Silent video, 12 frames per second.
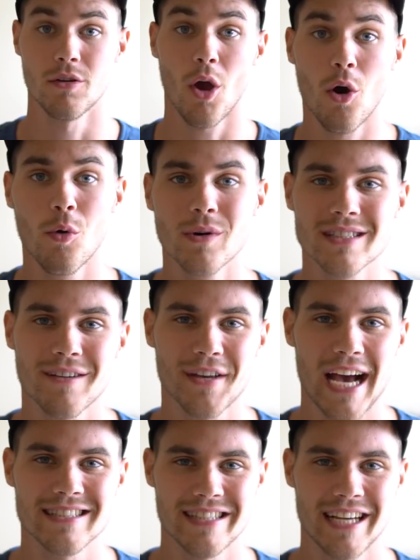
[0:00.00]
Yo, what's up
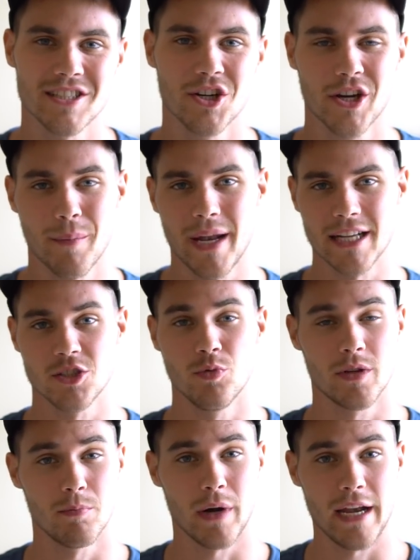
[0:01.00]
guys, Nash here coming at
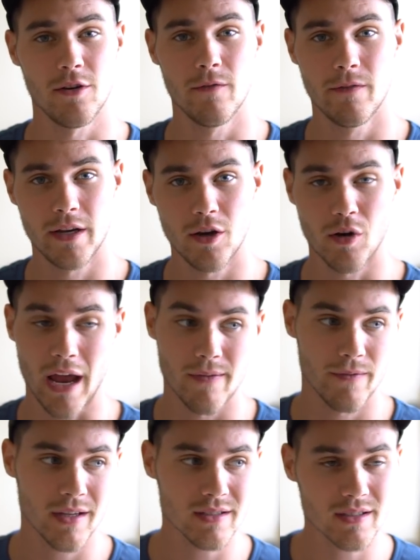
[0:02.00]
you with a brand new video,
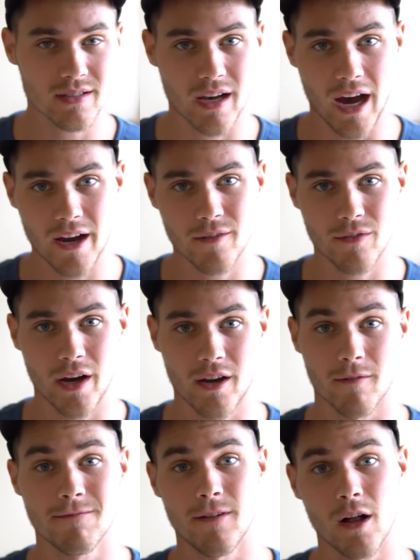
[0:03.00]
and this is kind of
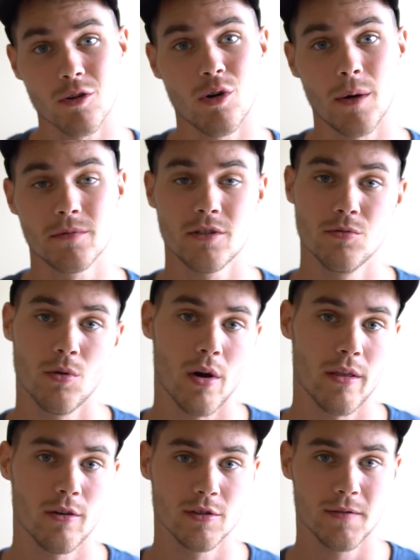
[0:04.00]
like a follow-up to
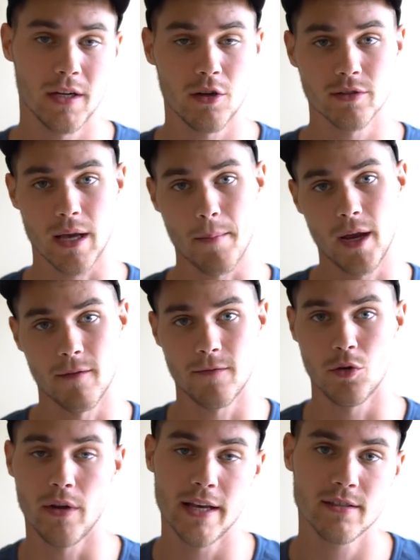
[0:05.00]
one of those videos I made
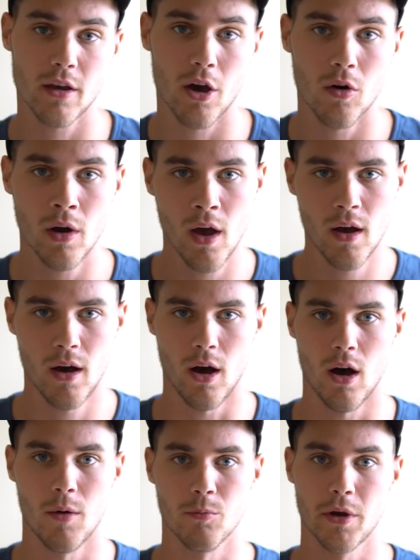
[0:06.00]
a few days ago
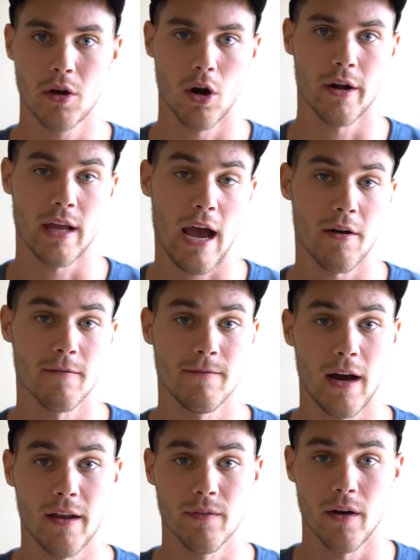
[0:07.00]
regarding how
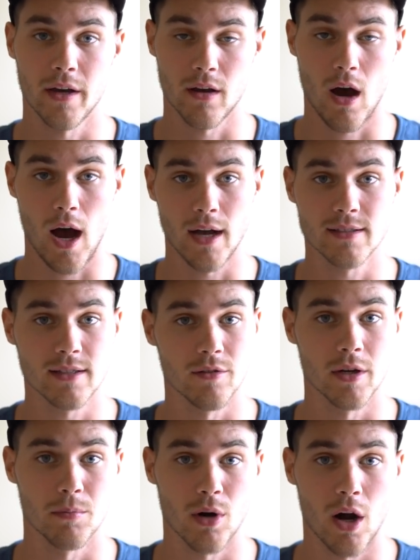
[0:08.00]
to find like hot selling